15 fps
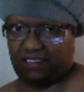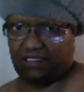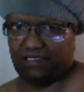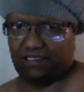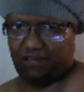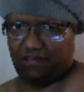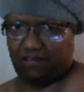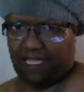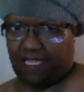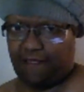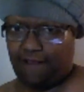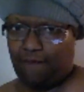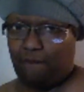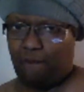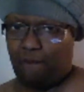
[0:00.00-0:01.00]
Okay,
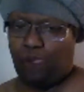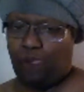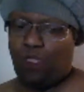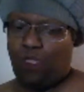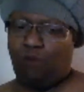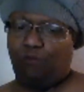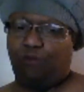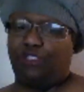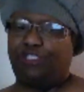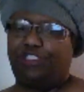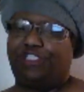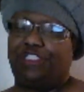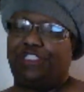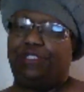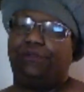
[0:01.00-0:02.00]
would
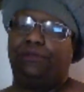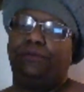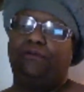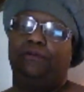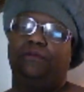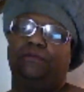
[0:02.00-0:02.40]
you